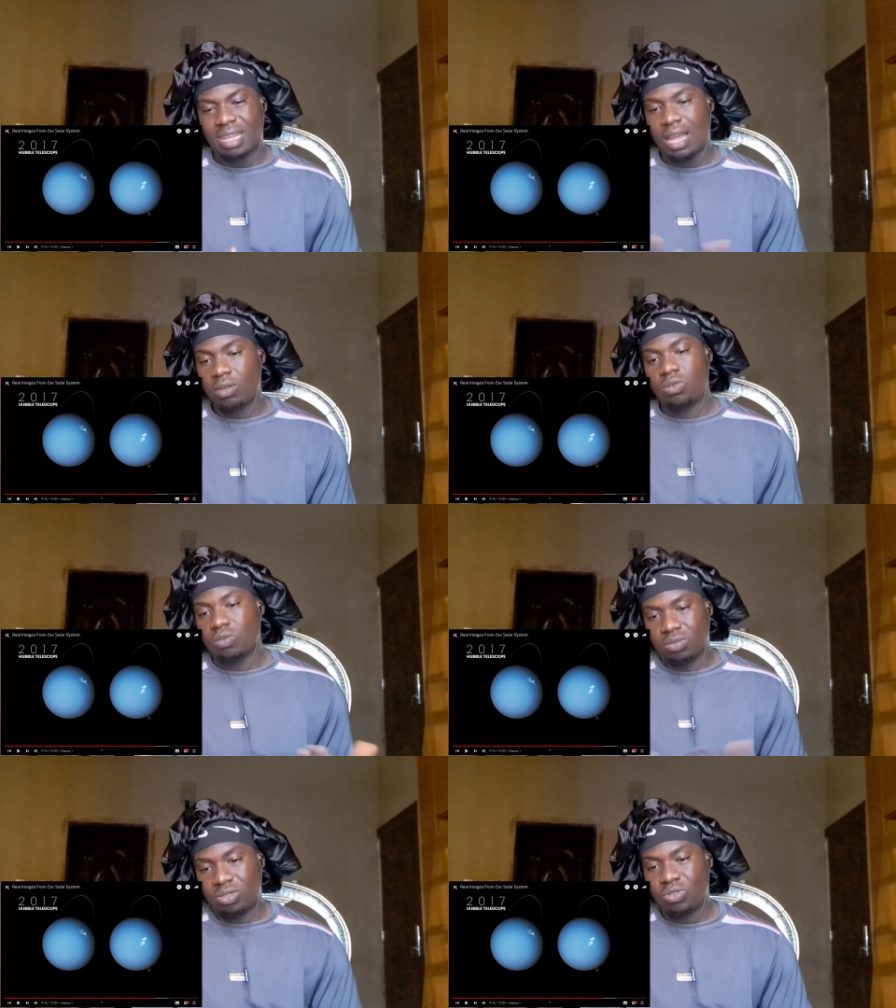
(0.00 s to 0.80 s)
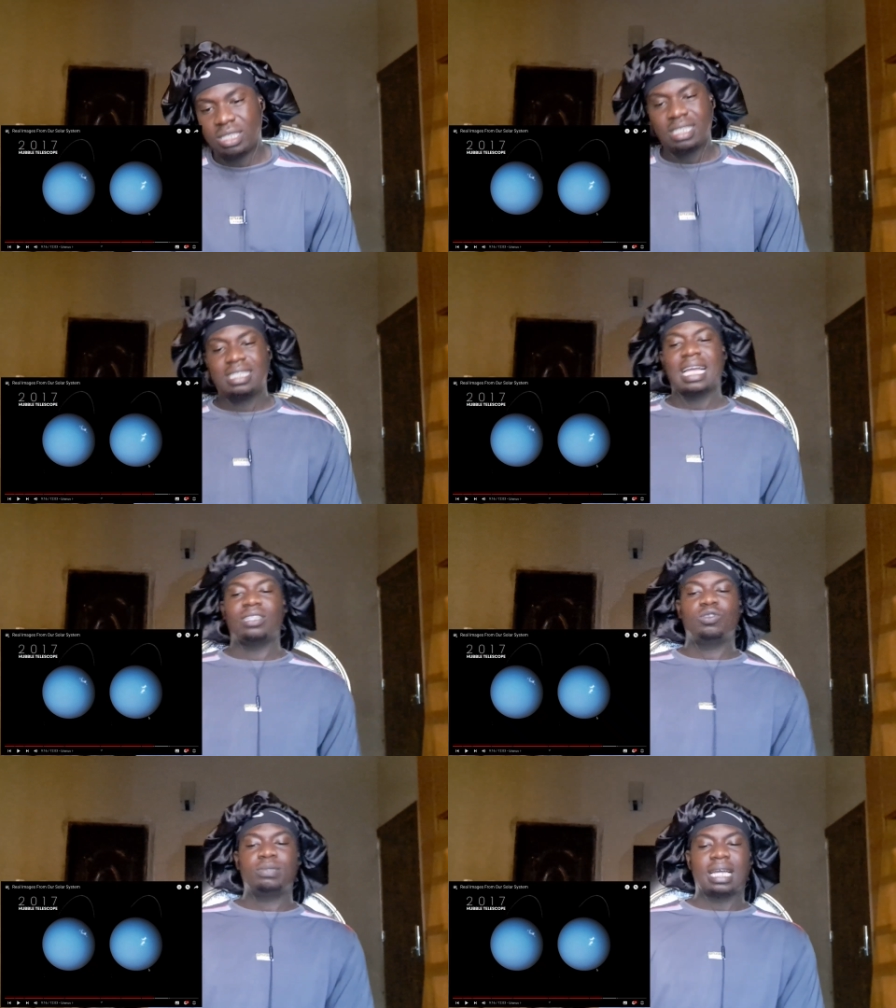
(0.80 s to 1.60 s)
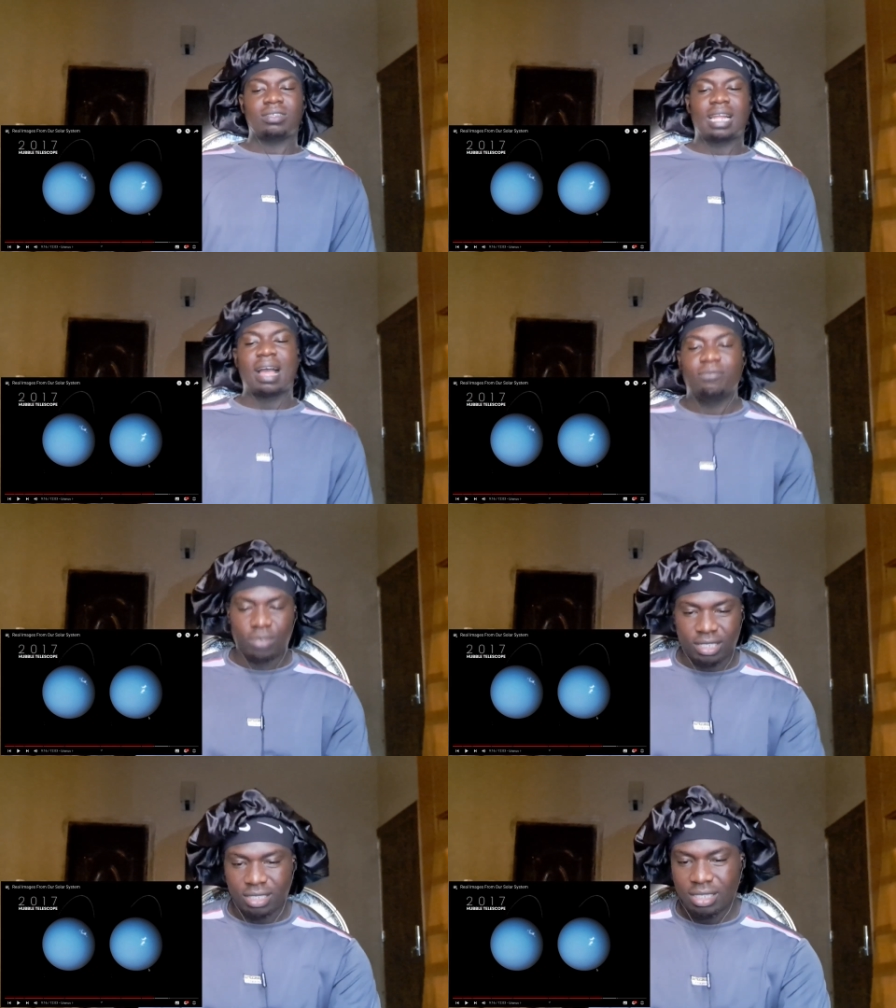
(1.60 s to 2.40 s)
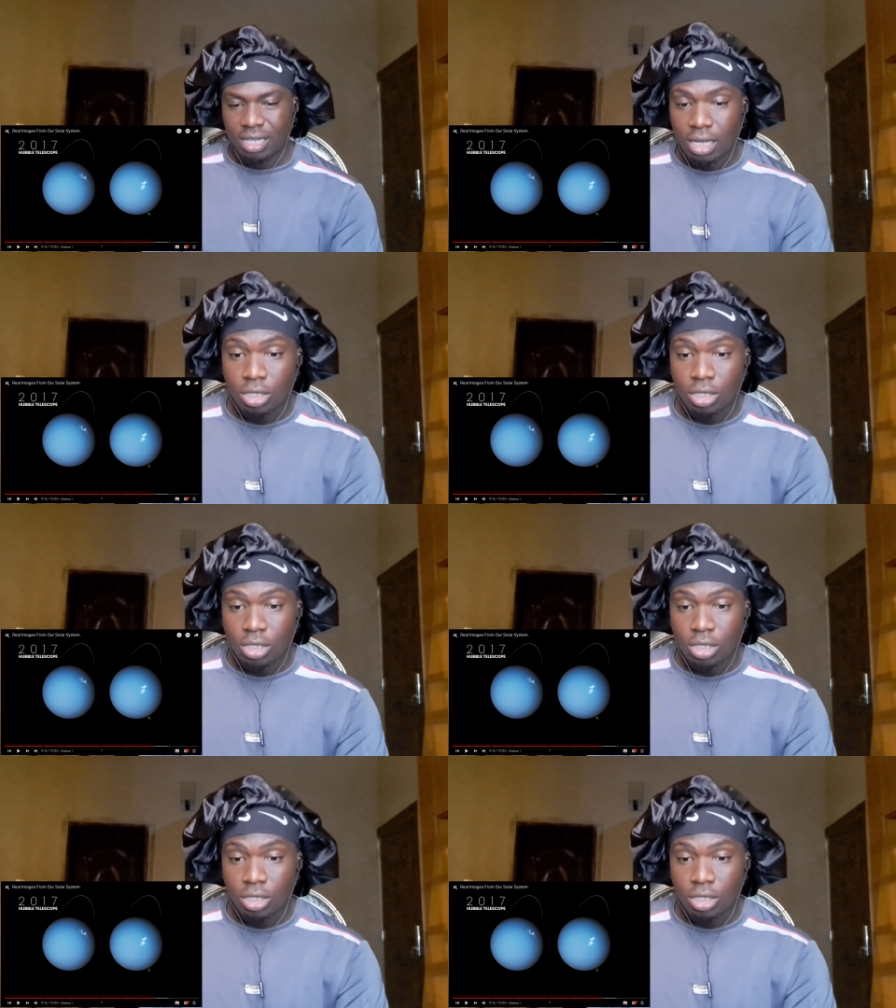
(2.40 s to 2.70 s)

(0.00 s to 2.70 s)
I don't know. Do you think that Jupiter actually have rings?